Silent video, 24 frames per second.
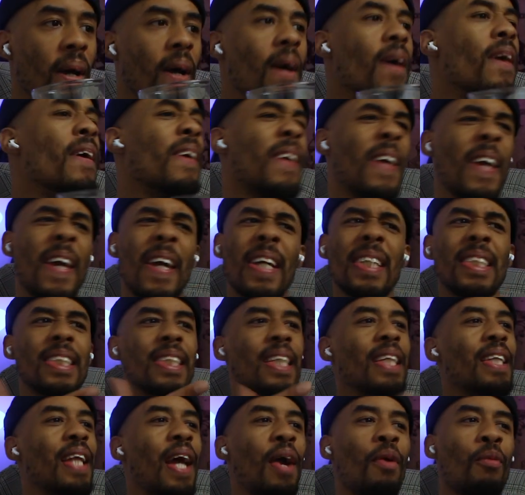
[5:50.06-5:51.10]
Oh yeah,
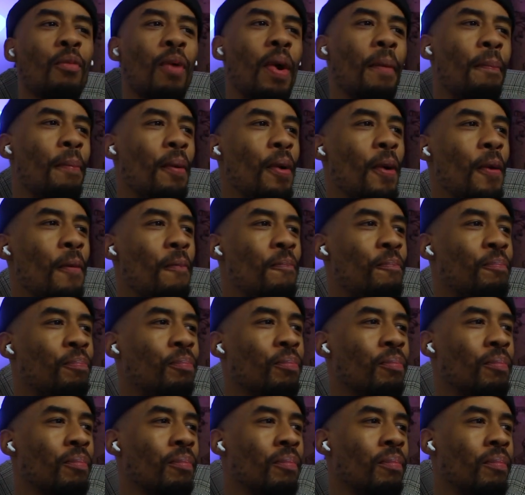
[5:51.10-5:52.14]
see that ripple?
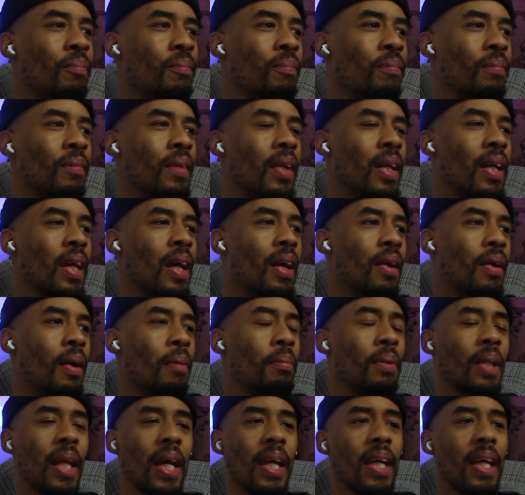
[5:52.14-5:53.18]

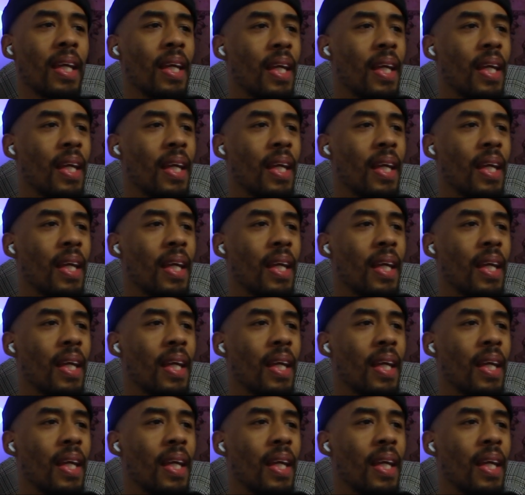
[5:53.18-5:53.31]
I'm glad he